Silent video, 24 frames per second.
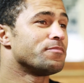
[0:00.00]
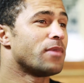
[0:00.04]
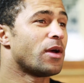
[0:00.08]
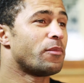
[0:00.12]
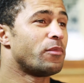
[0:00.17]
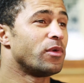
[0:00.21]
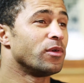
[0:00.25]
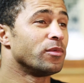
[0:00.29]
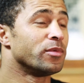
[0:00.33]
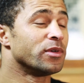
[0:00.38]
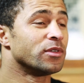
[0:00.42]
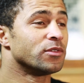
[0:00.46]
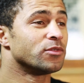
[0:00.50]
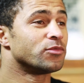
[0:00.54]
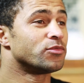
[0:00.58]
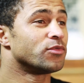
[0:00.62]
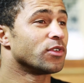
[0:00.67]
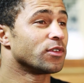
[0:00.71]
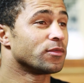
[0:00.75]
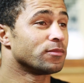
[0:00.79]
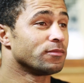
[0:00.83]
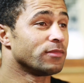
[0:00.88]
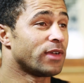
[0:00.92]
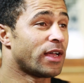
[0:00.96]
memorable
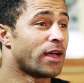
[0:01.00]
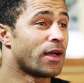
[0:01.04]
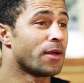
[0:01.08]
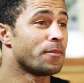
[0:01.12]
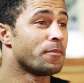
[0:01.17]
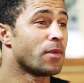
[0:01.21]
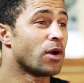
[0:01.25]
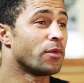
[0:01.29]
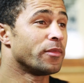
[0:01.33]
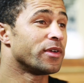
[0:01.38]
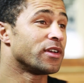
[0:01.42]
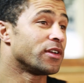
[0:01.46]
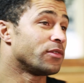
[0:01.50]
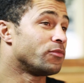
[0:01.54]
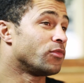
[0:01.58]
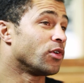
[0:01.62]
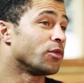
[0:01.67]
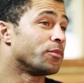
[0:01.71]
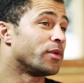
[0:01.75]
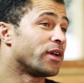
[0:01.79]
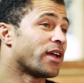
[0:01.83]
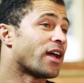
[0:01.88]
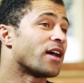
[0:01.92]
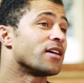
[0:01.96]
moment in
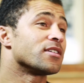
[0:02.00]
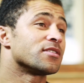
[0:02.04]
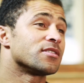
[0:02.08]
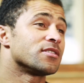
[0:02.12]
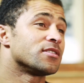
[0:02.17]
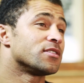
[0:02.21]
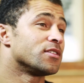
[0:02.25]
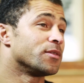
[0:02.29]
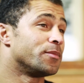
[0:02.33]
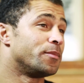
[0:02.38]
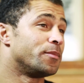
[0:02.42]
rugby has to